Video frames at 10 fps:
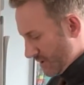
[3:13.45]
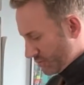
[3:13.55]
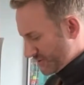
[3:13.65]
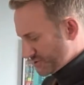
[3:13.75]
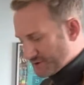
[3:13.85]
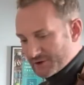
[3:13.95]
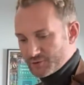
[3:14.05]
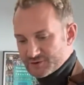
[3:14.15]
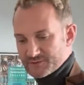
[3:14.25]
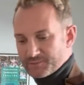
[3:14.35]
which you can
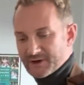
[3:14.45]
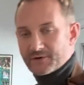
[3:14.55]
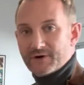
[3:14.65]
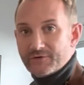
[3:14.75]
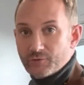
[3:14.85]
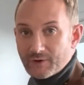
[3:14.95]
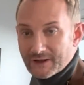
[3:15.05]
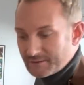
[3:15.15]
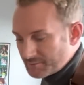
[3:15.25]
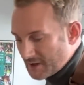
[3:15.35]
use butter as
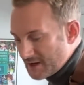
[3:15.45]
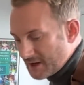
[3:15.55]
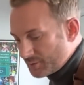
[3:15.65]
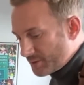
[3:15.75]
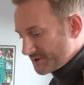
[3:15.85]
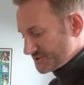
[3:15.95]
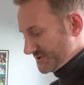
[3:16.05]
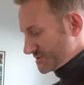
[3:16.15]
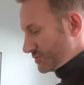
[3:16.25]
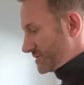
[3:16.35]
well. And we're
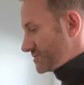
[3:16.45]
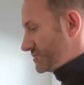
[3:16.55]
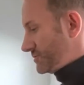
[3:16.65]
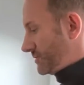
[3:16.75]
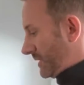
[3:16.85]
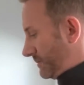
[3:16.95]
just going to